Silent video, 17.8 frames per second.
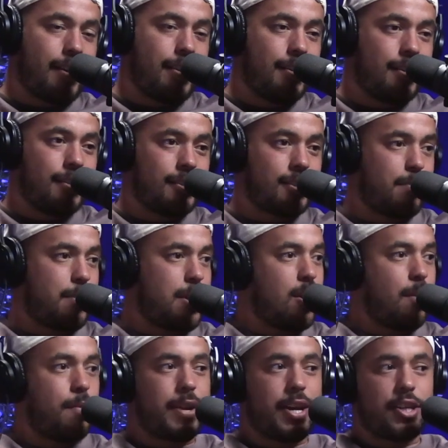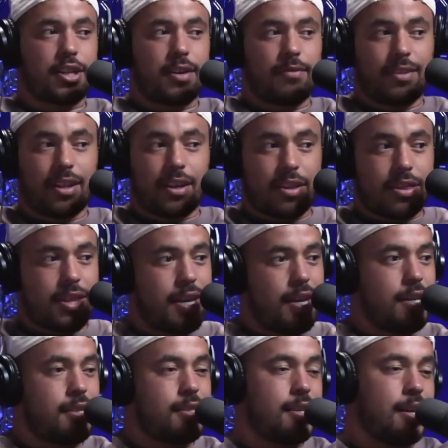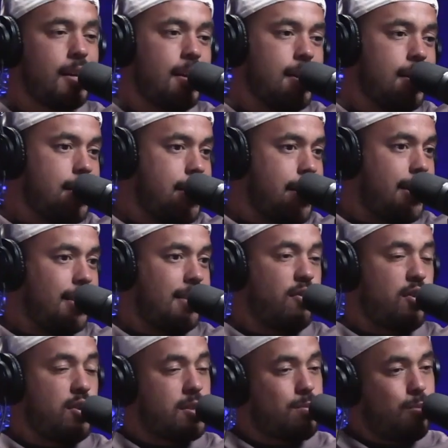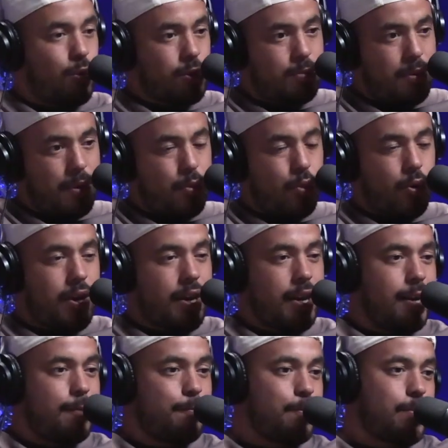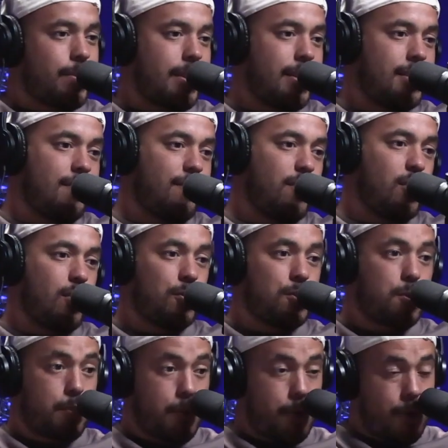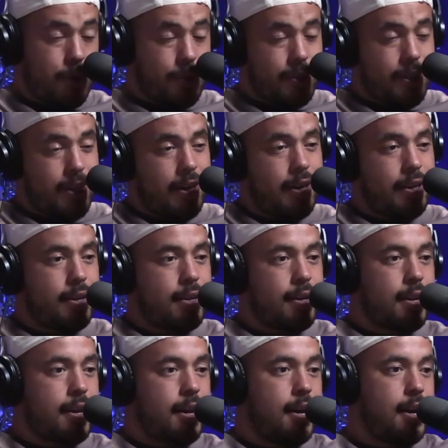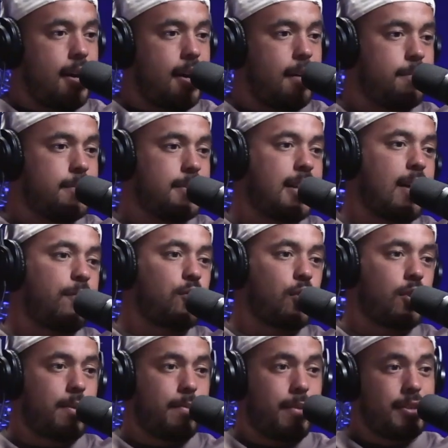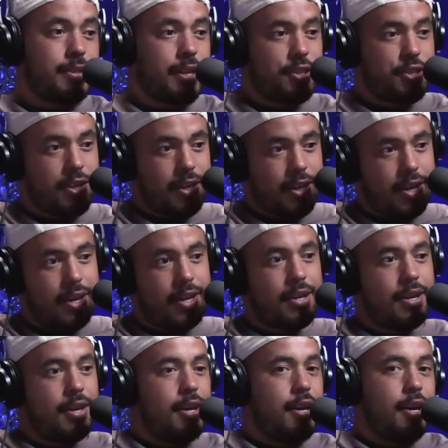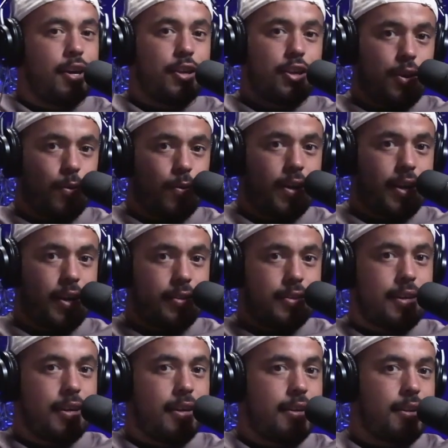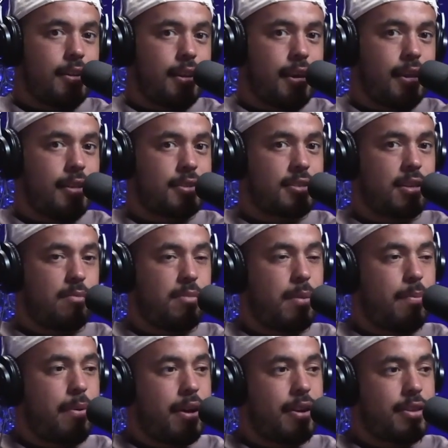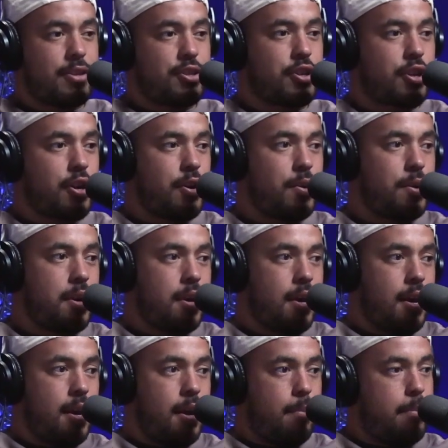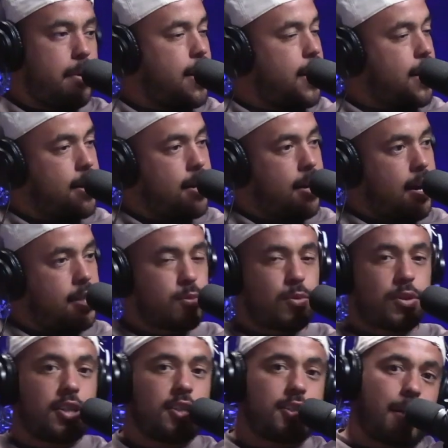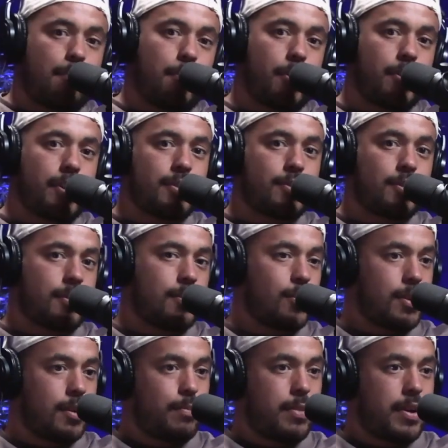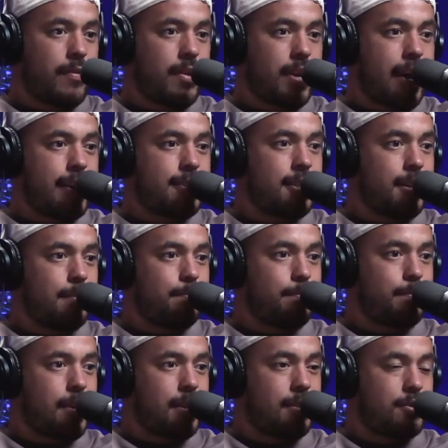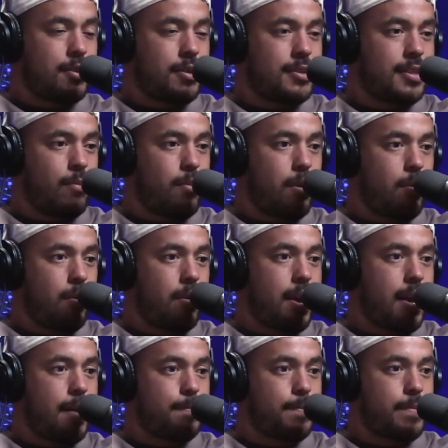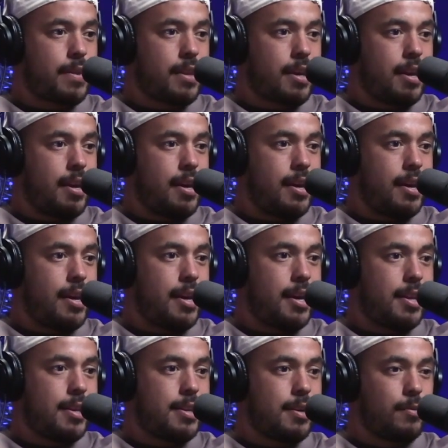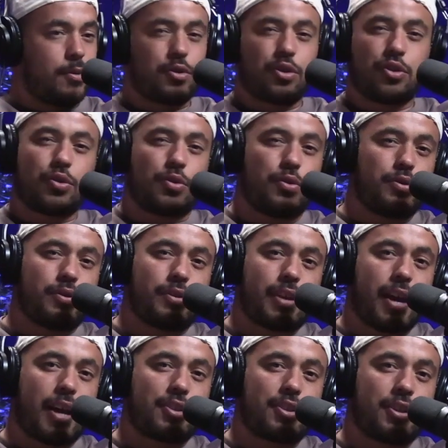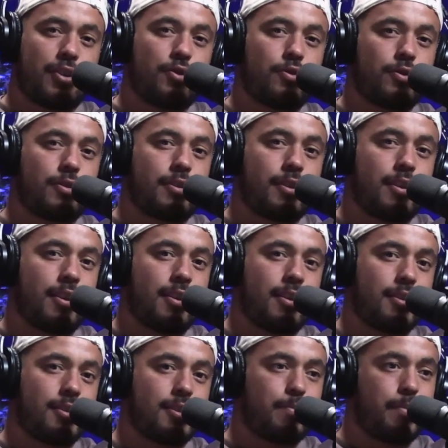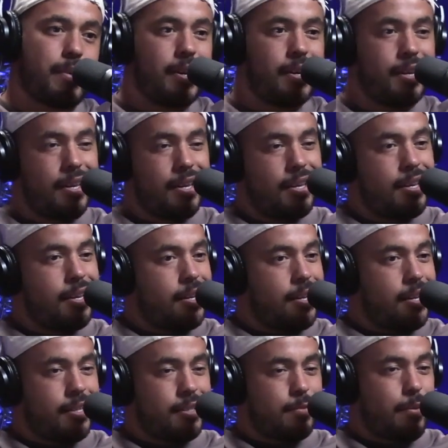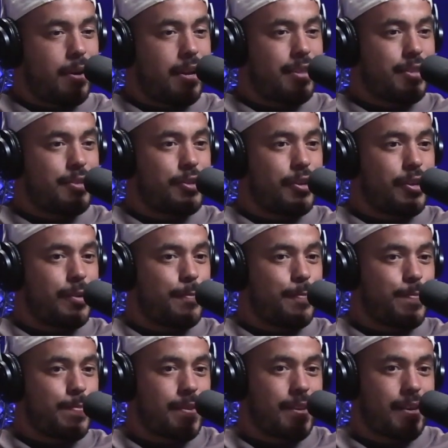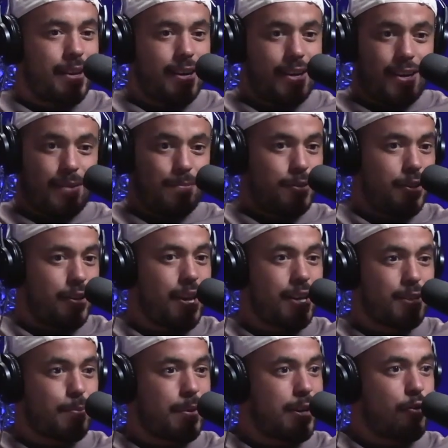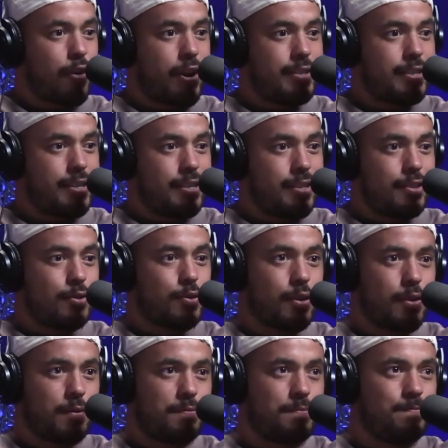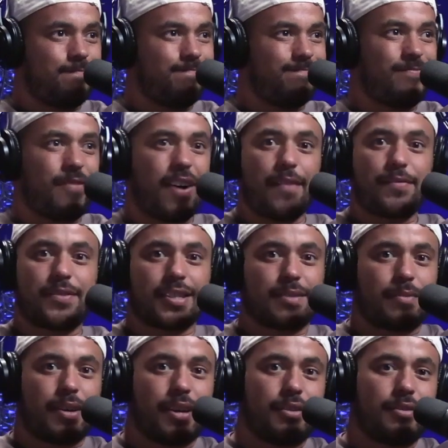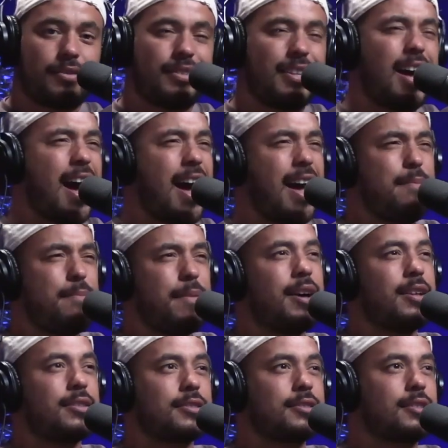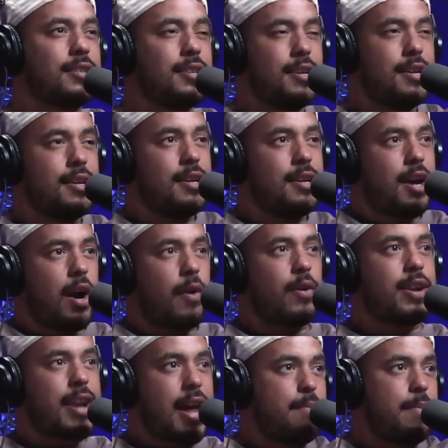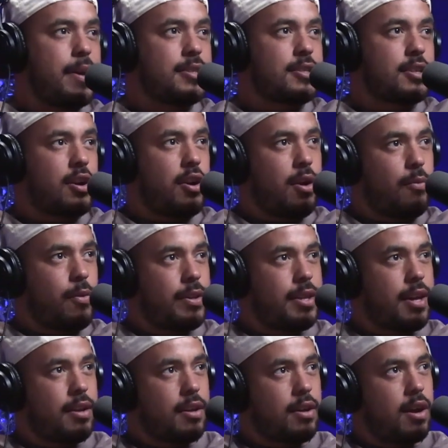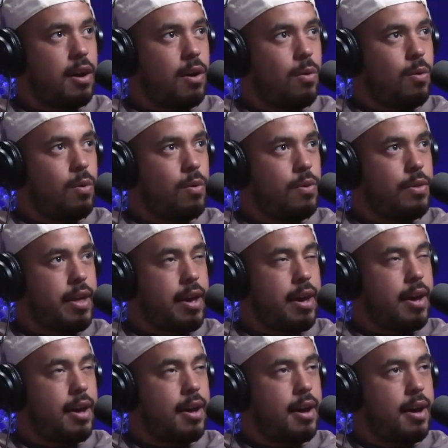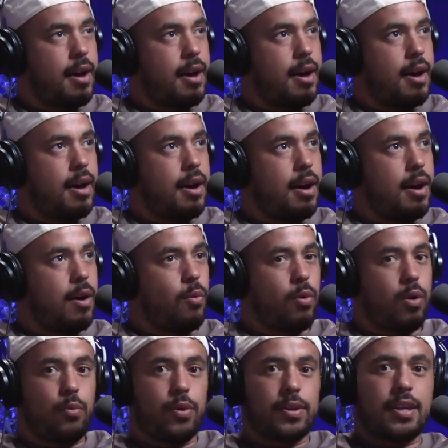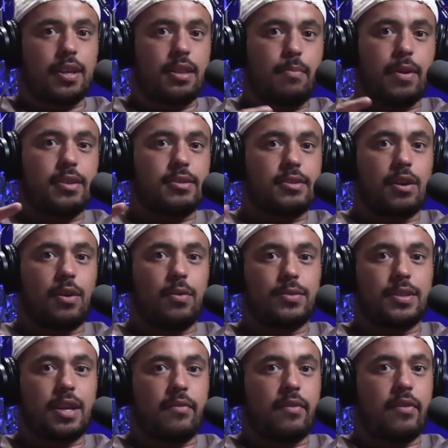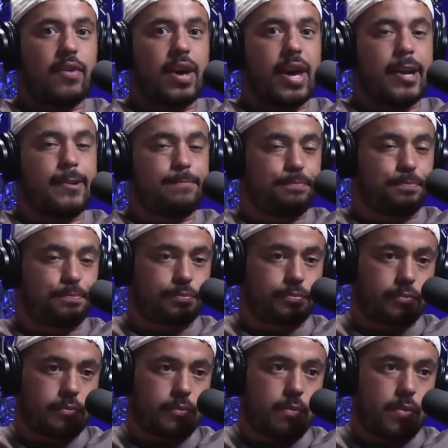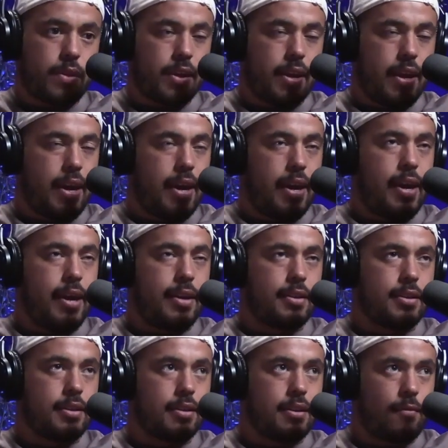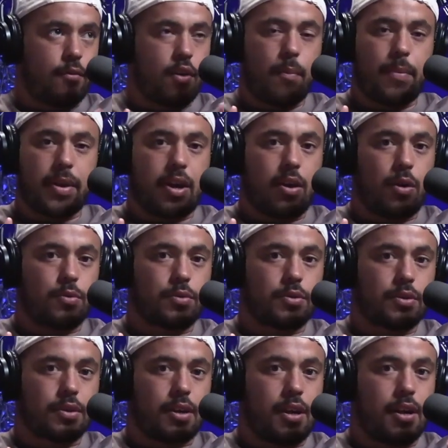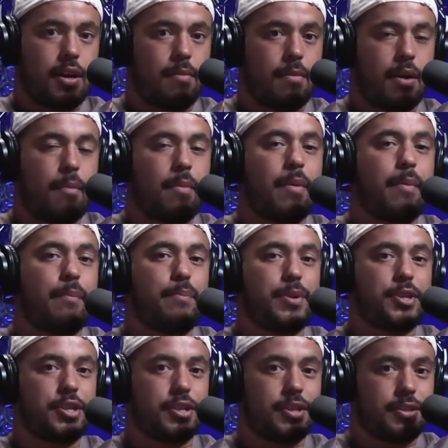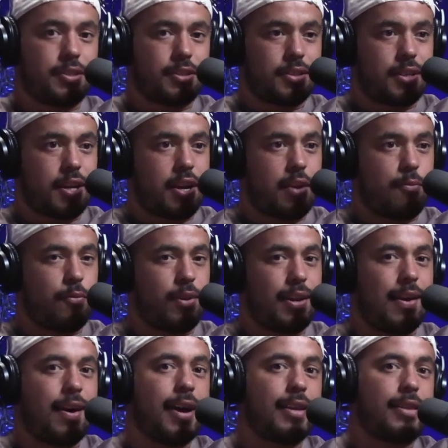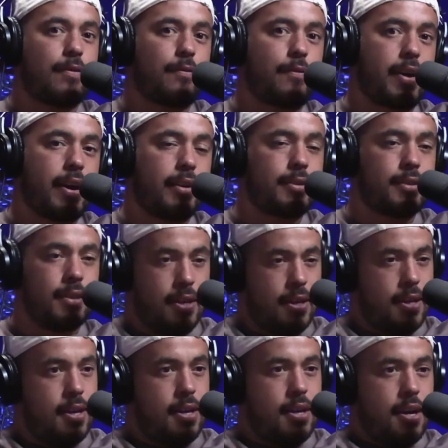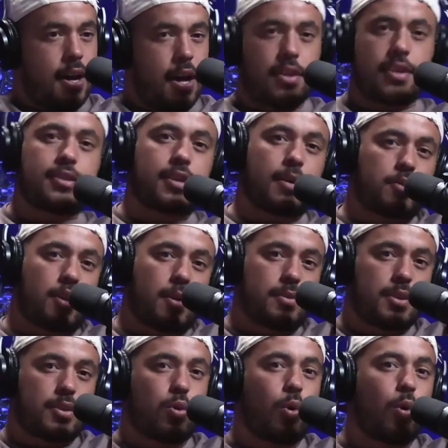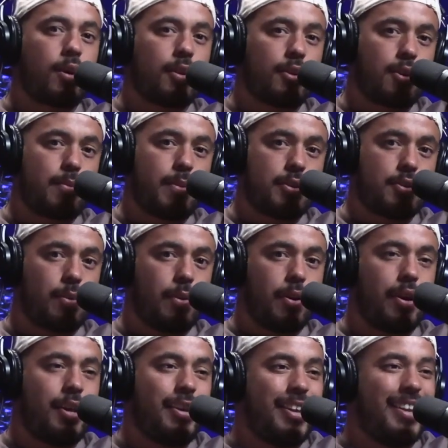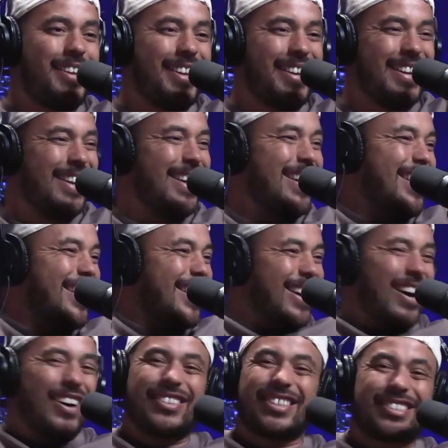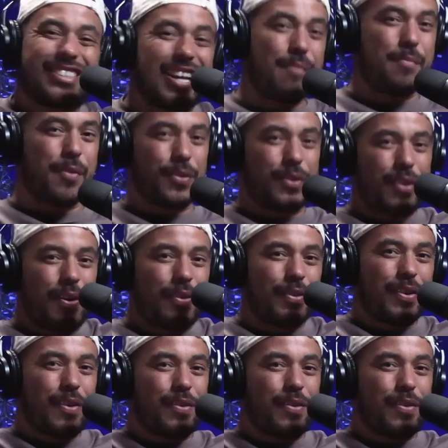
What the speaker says: and it's going to be a combination of a lot of things: interviewing sports people again, interviewing entrepreneurs again, self-documentation again, Q&As again, and that's going to be a part of this show. But I just wanted to jump on and sort of do a little bit of a catch-up and sort of see where we're at. And I'm not too sure who's actually interested in this, but it's part of the journey. So yeah, it's been a crazy sort of 8 months. I reckon 8 months ago, I wrote down a goal that, I wrote down the biggest goals that I've ever had. And I've got big goals. I'm ambitious. I don't really hide the fact. I think sometimes I talk a little bit too early. I'll just jump on